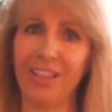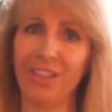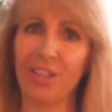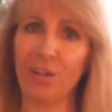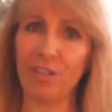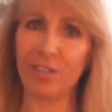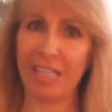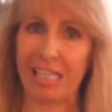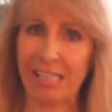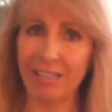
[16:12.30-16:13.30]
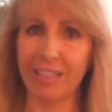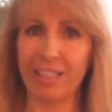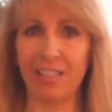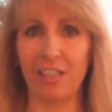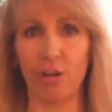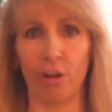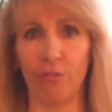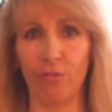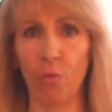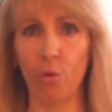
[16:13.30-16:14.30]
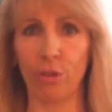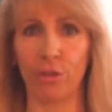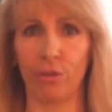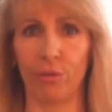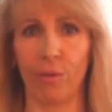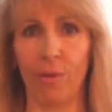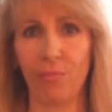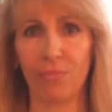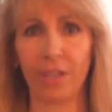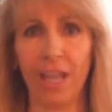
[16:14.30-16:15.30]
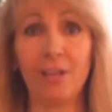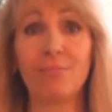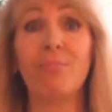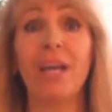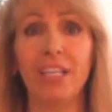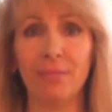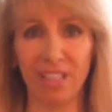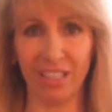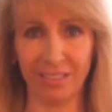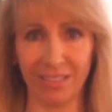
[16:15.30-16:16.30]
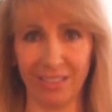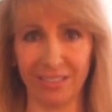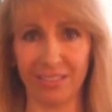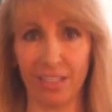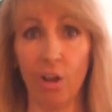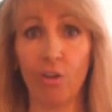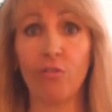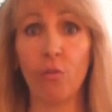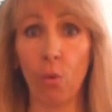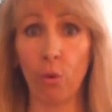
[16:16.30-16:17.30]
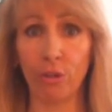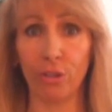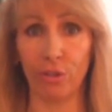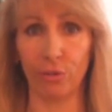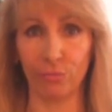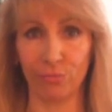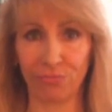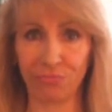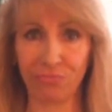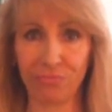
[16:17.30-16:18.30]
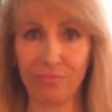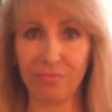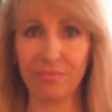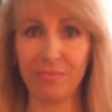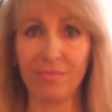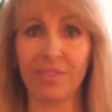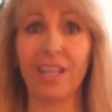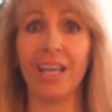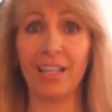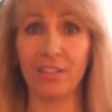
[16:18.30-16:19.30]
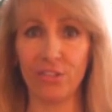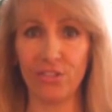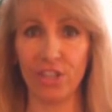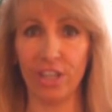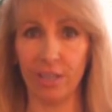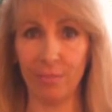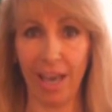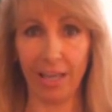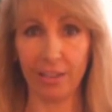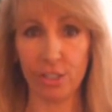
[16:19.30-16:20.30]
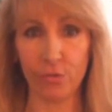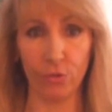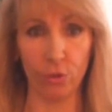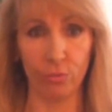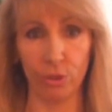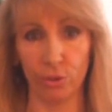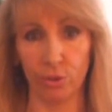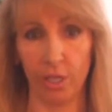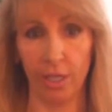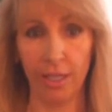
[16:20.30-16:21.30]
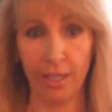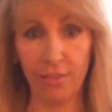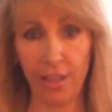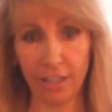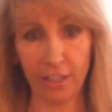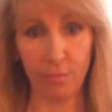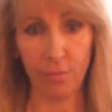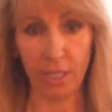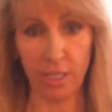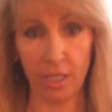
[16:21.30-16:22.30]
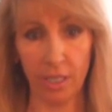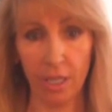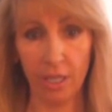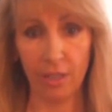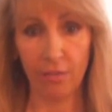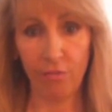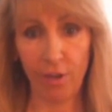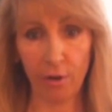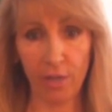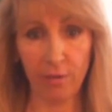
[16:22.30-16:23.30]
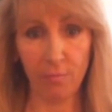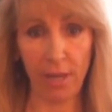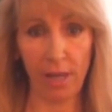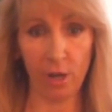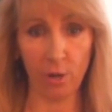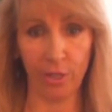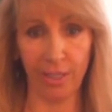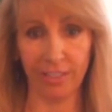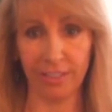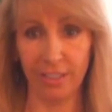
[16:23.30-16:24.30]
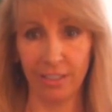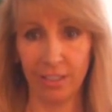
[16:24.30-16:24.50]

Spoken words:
there is a healing here for you and many blessings for you at this time, at this full moon, that can be very empowering